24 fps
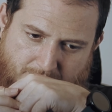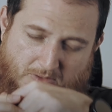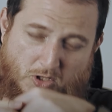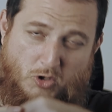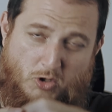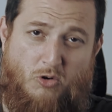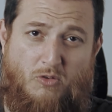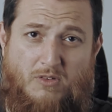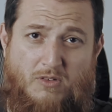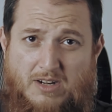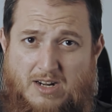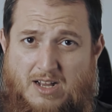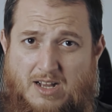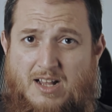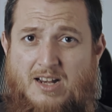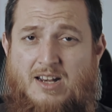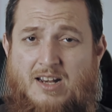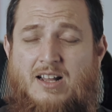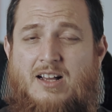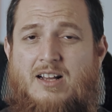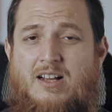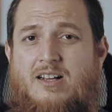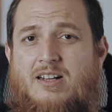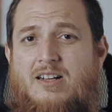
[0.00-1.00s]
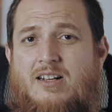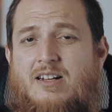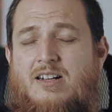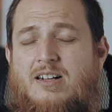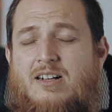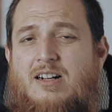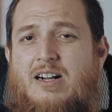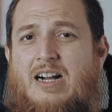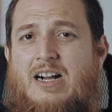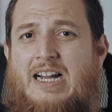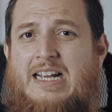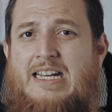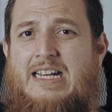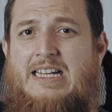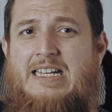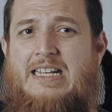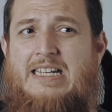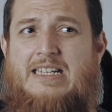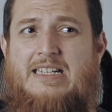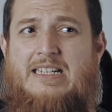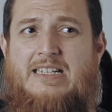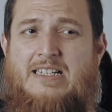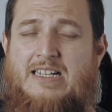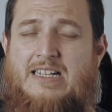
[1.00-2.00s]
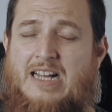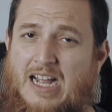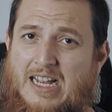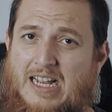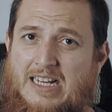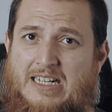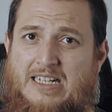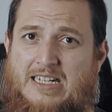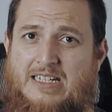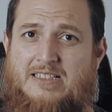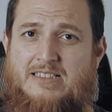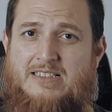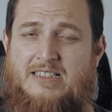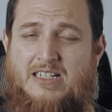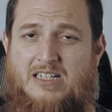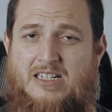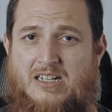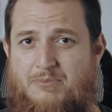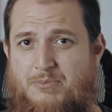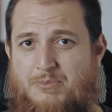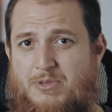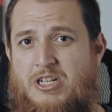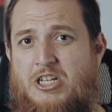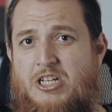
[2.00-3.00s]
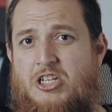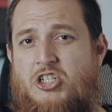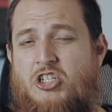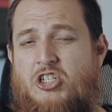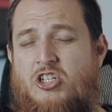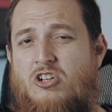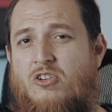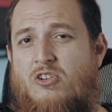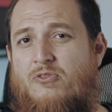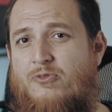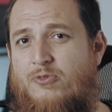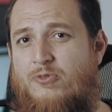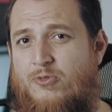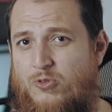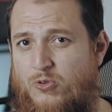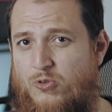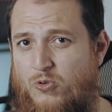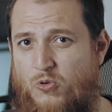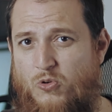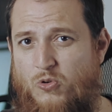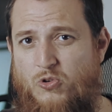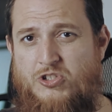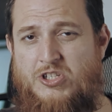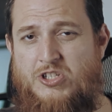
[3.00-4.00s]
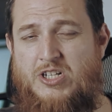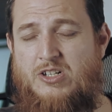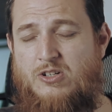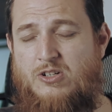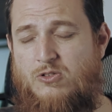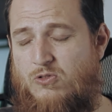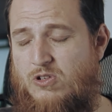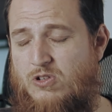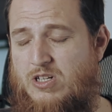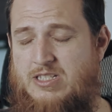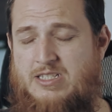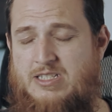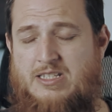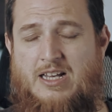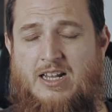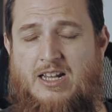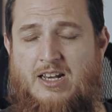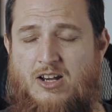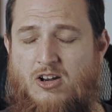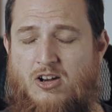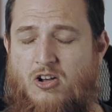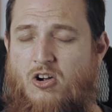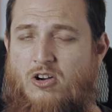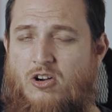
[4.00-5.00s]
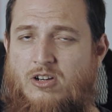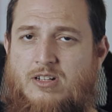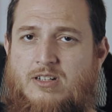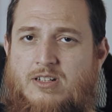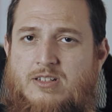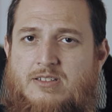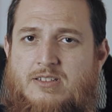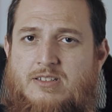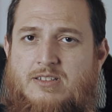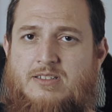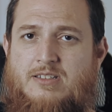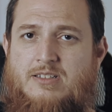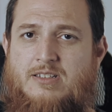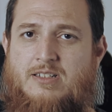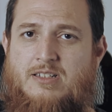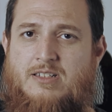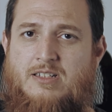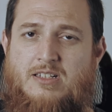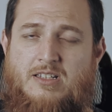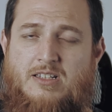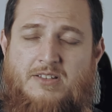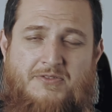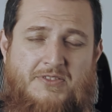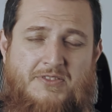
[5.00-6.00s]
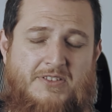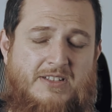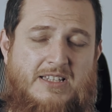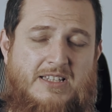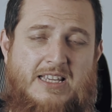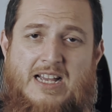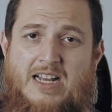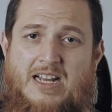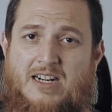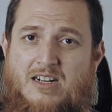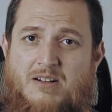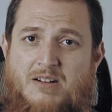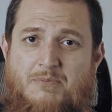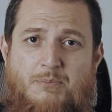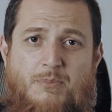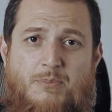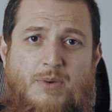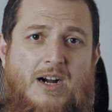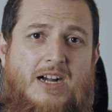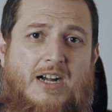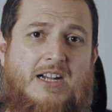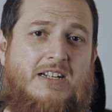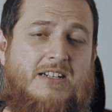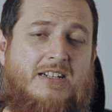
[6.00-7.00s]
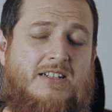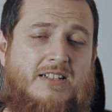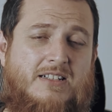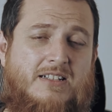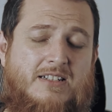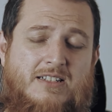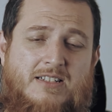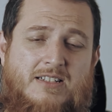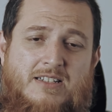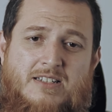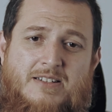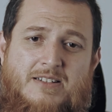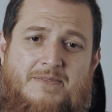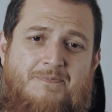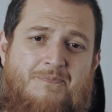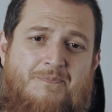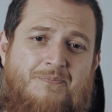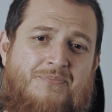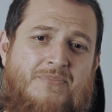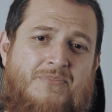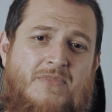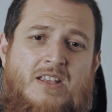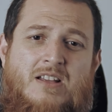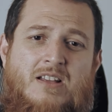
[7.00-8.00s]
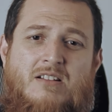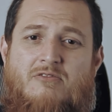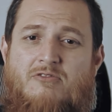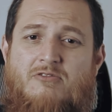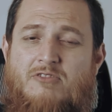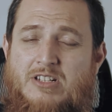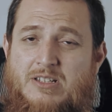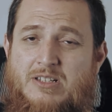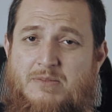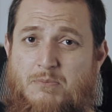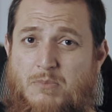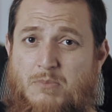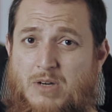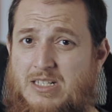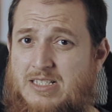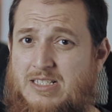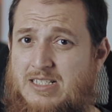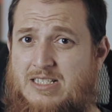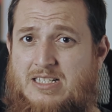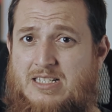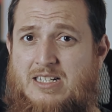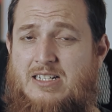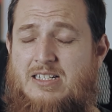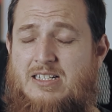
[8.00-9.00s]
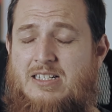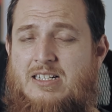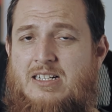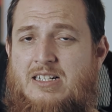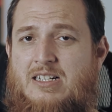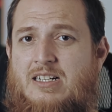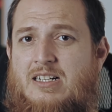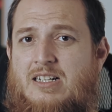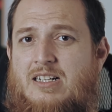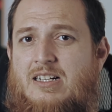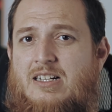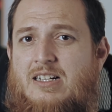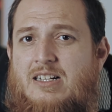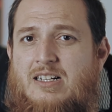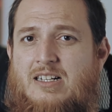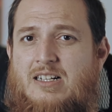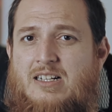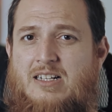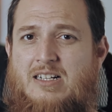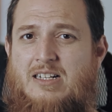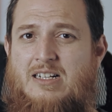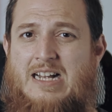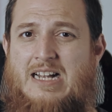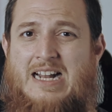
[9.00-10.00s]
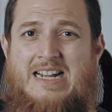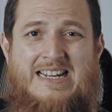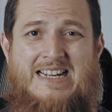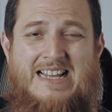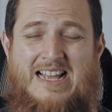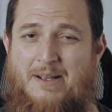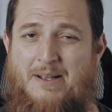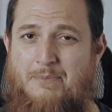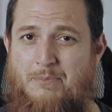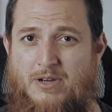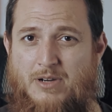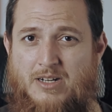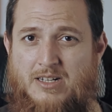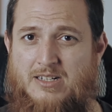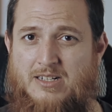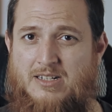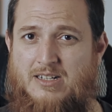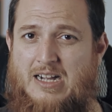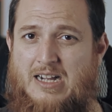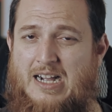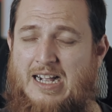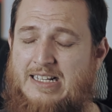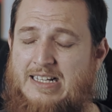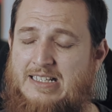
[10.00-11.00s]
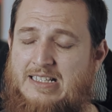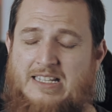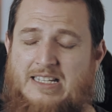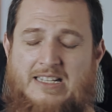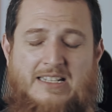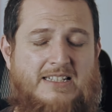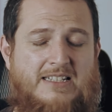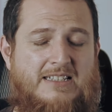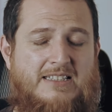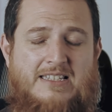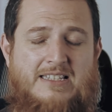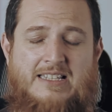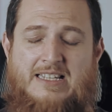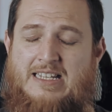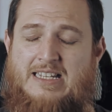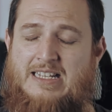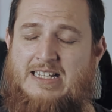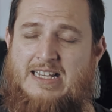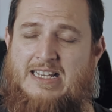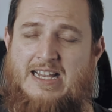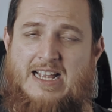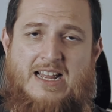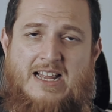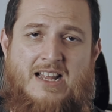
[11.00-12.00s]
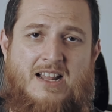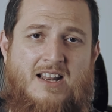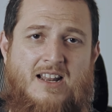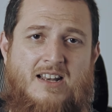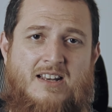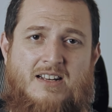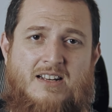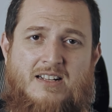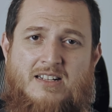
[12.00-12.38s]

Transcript: Overall, I like the combination of rose and lotus a lot. If they are combined with musk and amber, I think they can